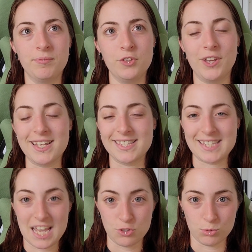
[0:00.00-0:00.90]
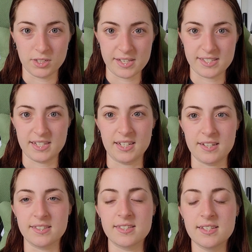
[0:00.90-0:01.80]
You can't schedule
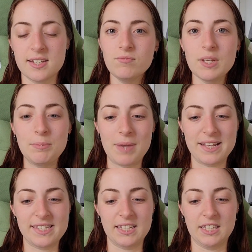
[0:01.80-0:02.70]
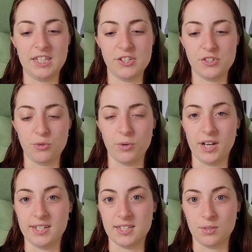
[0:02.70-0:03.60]
listings. Basically, so what
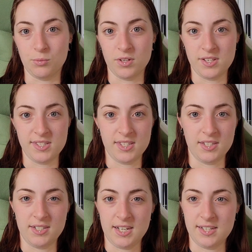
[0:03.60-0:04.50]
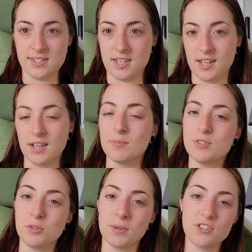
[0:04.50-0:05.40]
I did was, the days leading up
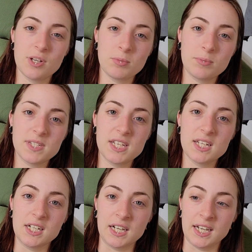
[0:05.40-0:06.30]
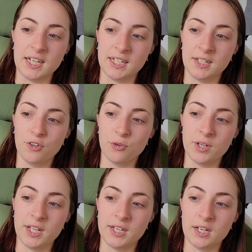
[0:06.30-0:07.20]
to my shop update, I
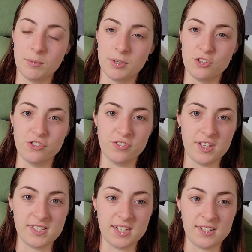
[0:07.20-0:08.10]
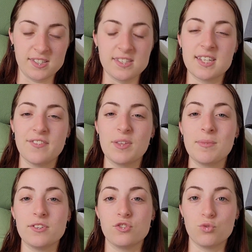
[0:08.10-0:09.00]
created a bunch of listings and saved them
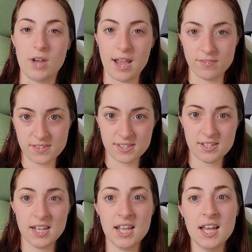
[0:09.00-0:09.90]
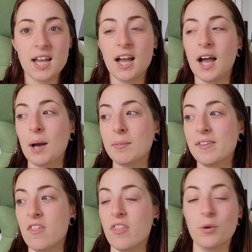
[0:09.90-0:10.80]
as drafts.
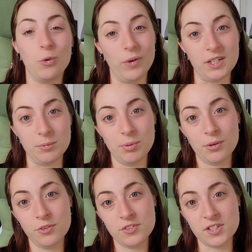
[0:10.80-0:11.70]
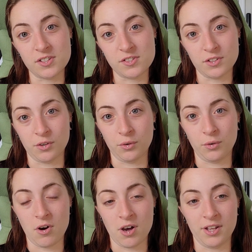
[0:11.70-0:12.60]
And then they were ready to post, and so
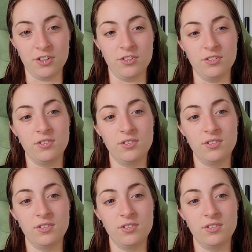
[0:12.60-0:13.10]
on